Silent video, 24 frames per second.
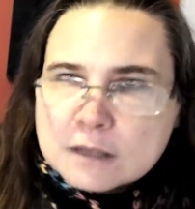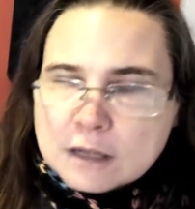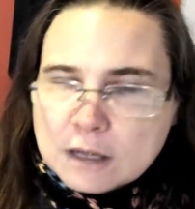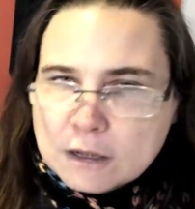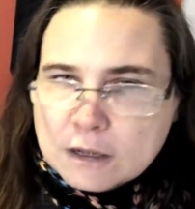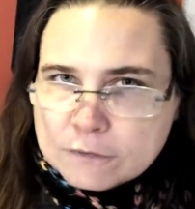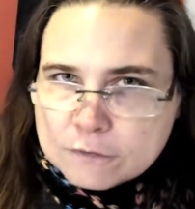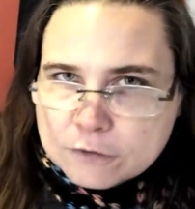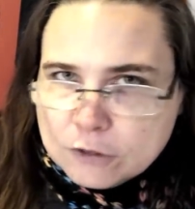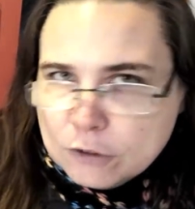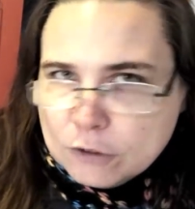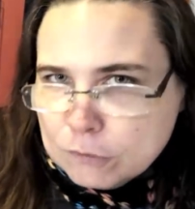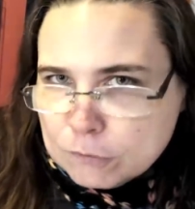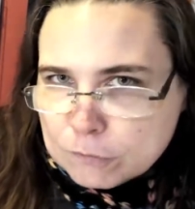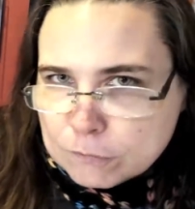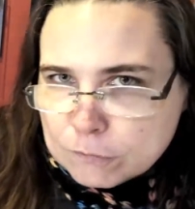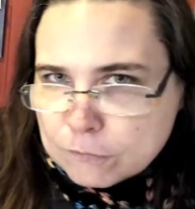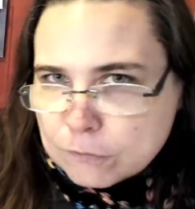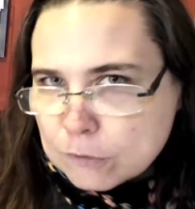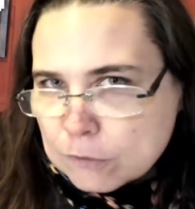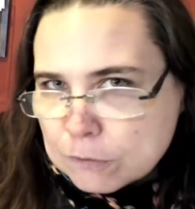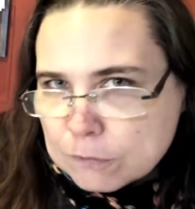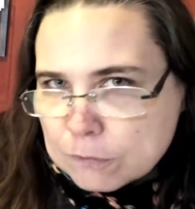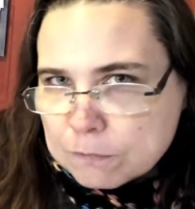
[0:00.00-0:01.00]
of note
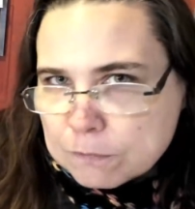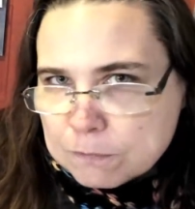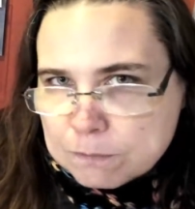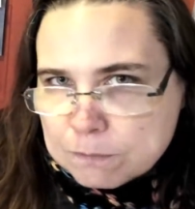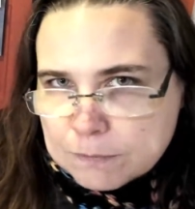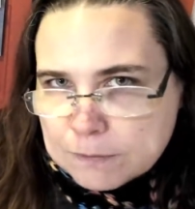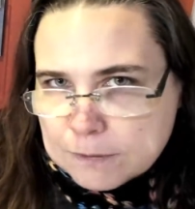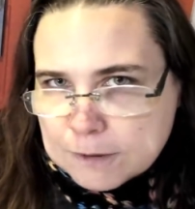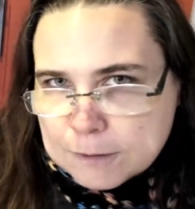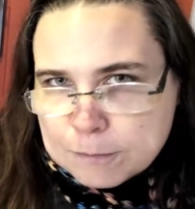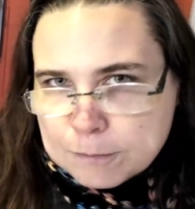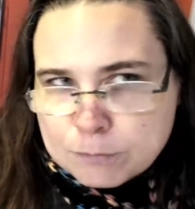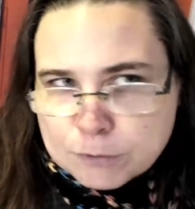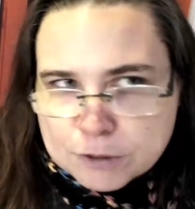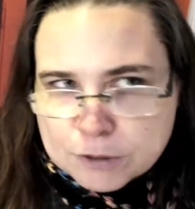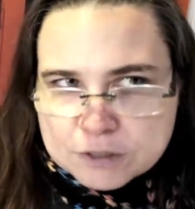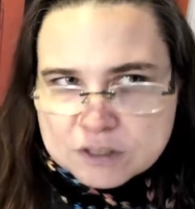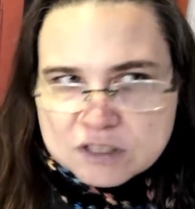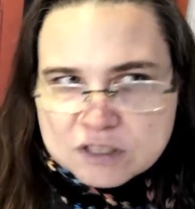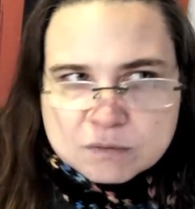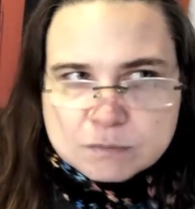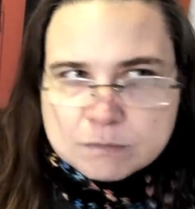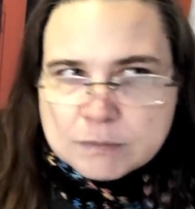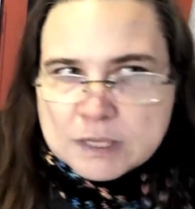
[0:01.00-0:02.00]
for the
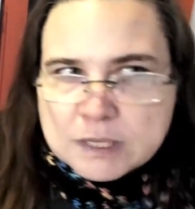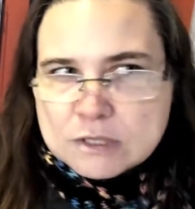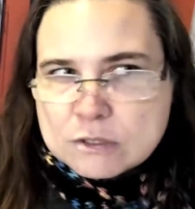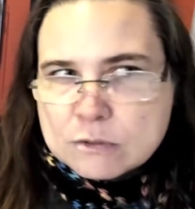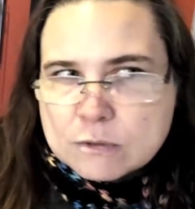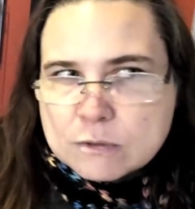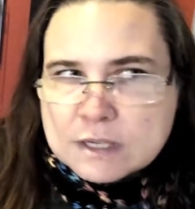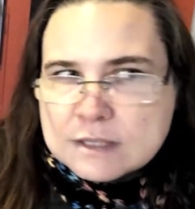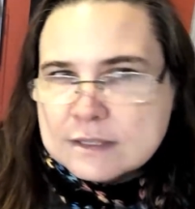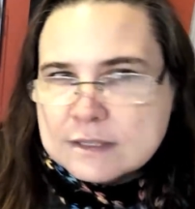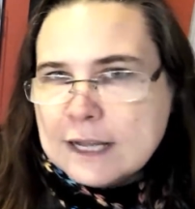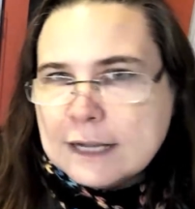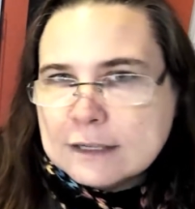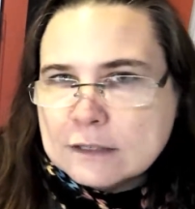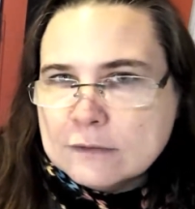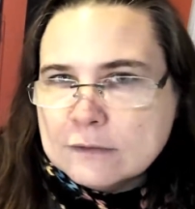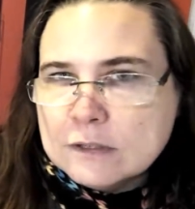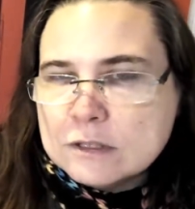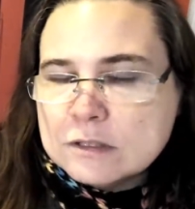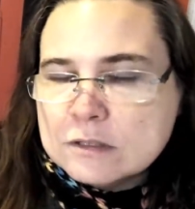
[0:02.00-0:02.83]
British men's rights activists.